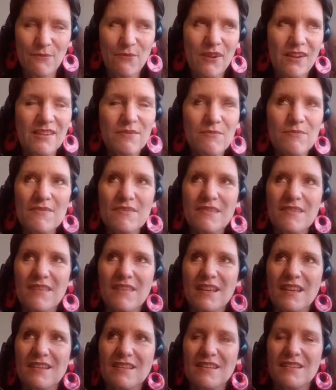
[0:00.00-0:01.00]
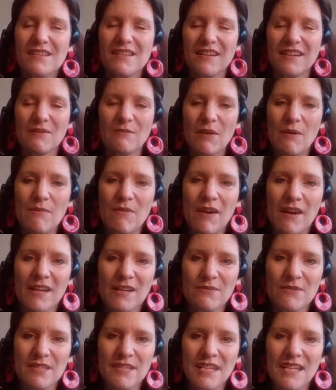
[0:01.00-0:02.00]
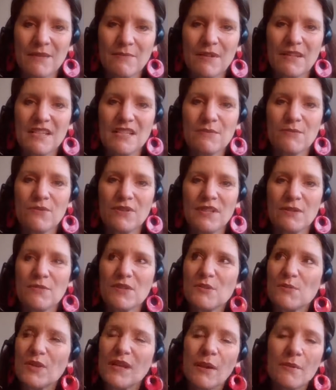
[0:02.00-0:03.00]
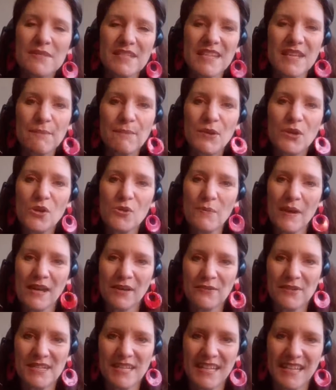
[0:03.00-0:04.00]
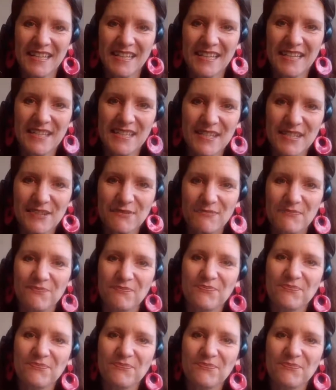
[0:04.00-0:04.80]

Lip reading: And one of the things that stuck in my mind, I was thinking about this morning, was when I was in the Blue Mountains.